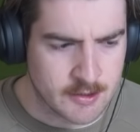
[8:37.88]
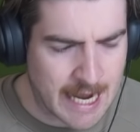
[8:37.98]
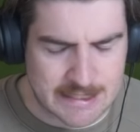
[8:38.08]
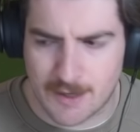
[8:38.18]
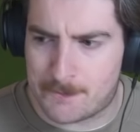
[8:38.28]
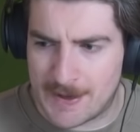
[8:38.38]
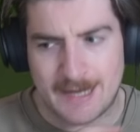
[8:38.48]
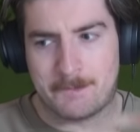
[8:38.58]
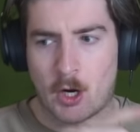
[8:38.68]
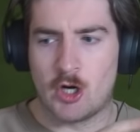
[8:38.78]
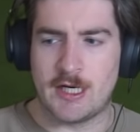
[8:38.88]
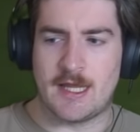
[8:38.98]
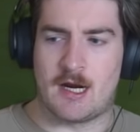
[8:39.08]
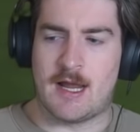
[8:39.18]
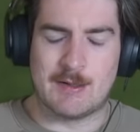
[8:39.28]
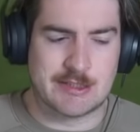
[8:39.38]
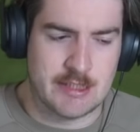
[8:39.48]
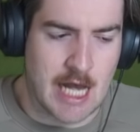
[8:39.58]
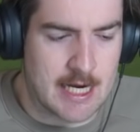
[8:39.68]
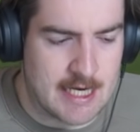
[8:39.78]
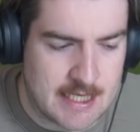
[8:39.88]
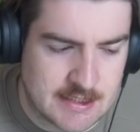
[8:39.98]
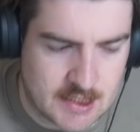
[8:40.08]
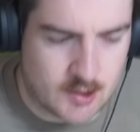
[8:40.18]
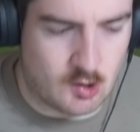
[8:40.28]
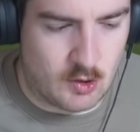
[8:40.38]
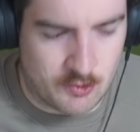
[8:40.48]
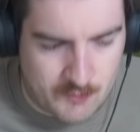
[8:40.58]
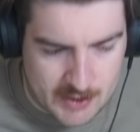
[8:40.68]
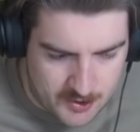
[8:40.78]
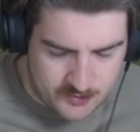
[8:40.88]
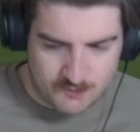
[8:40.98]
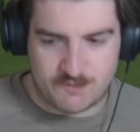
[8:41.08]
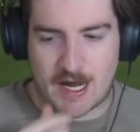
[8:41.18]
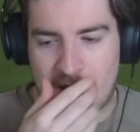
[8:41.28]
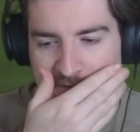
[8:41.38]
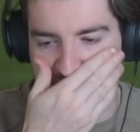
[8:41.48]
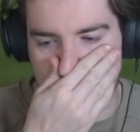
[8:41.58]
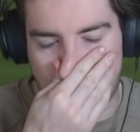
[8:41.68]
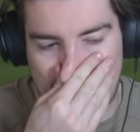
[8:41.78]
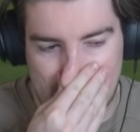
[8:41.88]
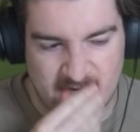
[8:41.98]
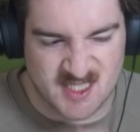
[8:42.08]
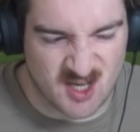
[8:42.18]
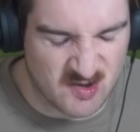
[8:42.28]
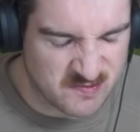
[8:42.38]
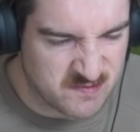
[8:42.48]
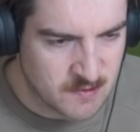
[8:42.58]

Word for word: That's a big birdie there. That was not an easy hole. 300 through 5 is quality stuff.